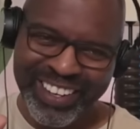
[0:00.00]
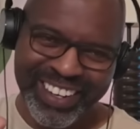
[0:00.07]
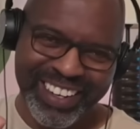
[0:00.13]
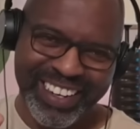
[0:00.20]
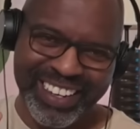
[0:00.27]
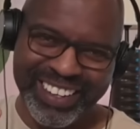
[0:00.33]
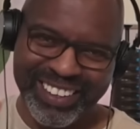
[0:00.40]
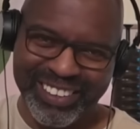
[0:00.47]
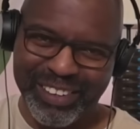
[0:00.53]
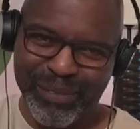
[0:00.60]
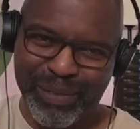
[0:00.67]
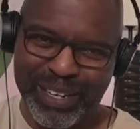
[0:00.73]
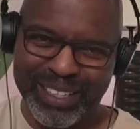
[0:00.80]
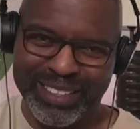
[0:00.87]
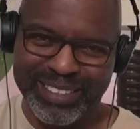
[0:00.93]
you're
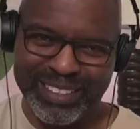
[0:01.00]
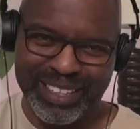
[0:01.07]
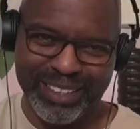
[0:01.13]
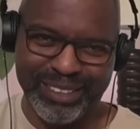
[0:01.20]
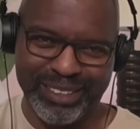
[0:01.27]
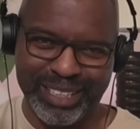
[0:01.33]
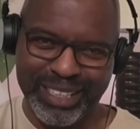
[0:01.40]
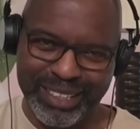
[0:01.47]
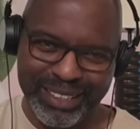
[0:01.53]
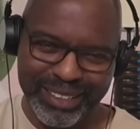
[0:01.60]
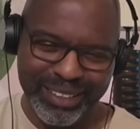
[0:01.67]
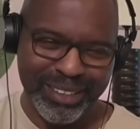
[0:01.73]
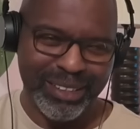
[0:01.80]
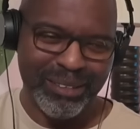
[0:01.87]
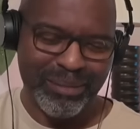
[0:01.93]
probably saying, duh,
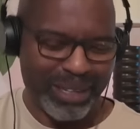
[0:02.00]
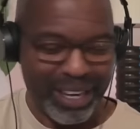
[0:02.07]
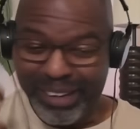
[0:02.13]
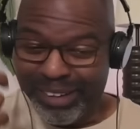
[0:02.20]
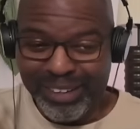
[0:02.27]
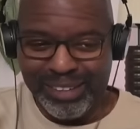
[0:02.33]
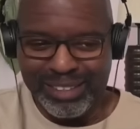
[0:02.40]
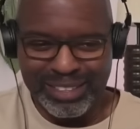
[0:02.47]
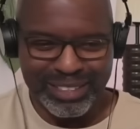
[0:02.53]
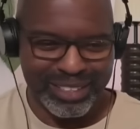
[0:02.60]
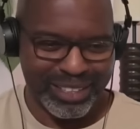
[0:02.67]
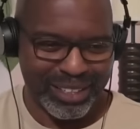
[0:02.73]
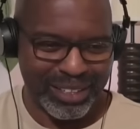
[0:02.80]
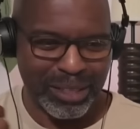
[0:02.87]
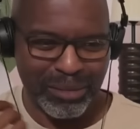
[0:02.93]
but I don't know. It just occurred to